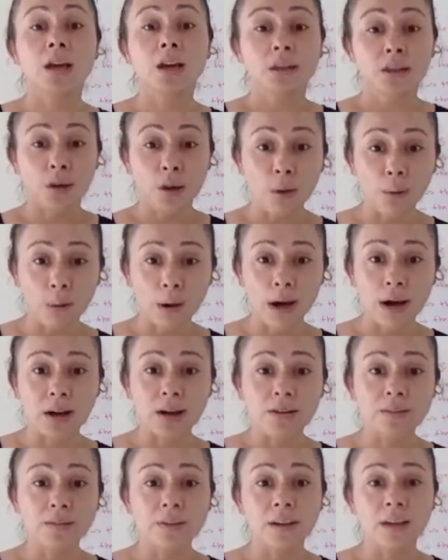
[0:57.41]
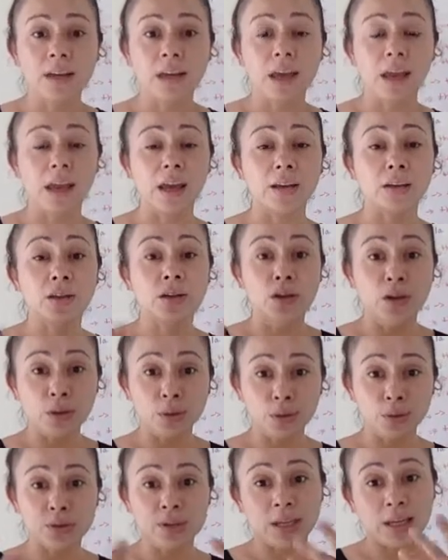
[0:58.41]
know of and
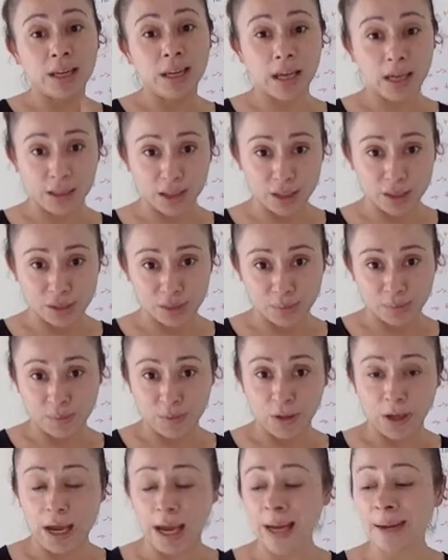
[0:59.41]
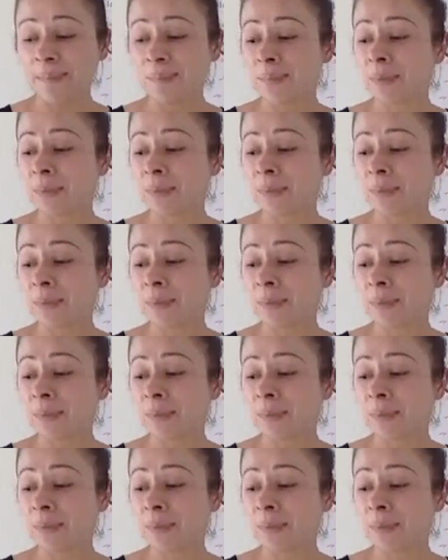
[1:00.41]
use in English, okay?